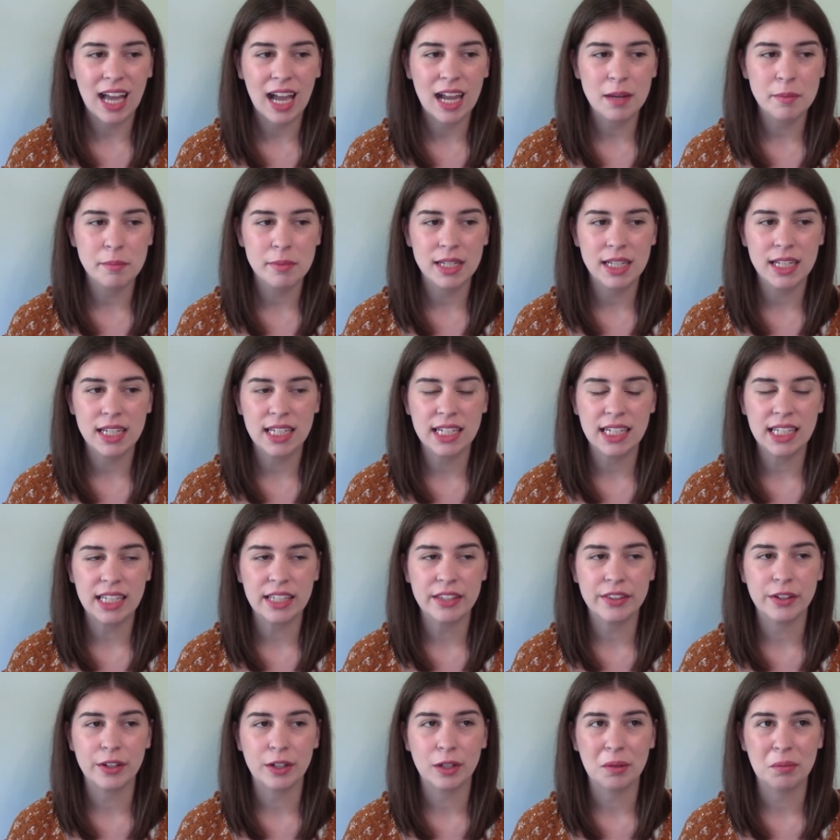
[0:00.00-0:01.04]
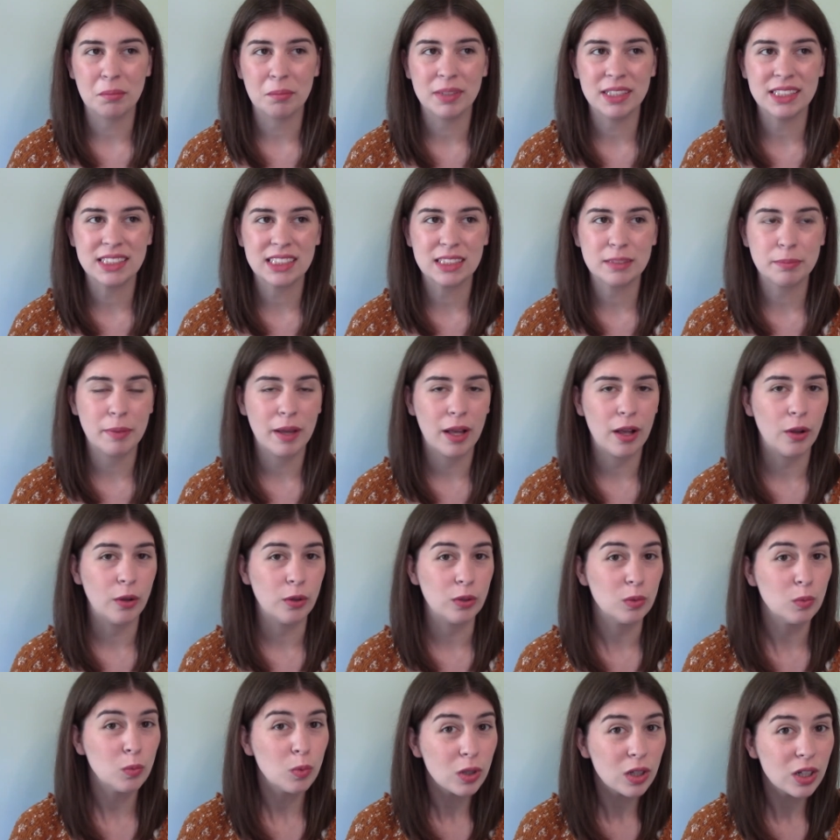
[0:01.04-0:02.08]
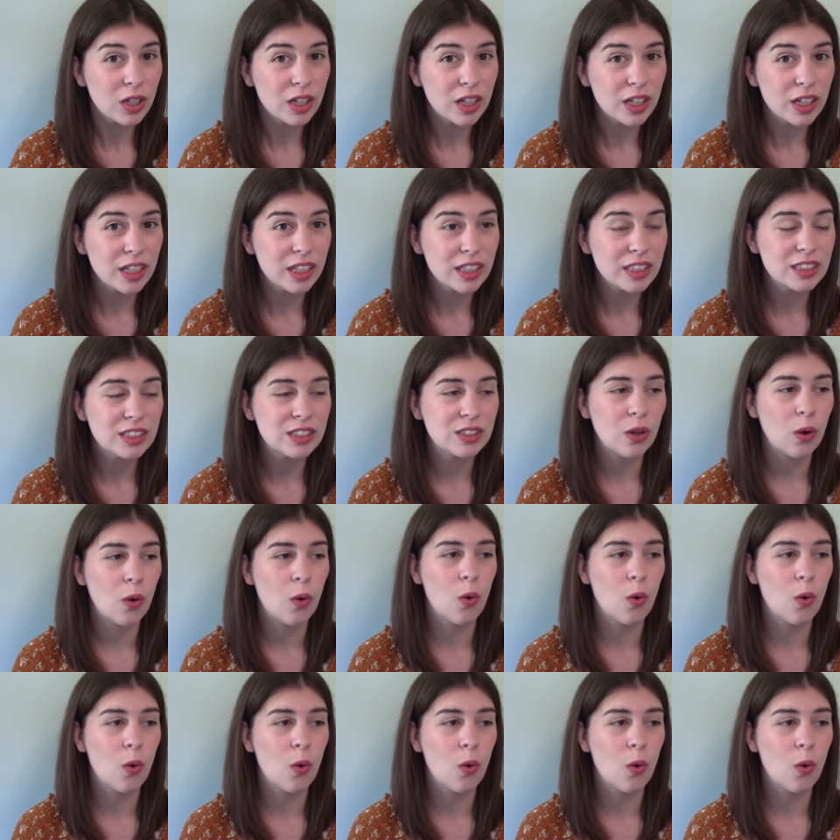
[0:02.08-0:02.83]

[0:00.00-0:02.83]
I mean either misspelled words,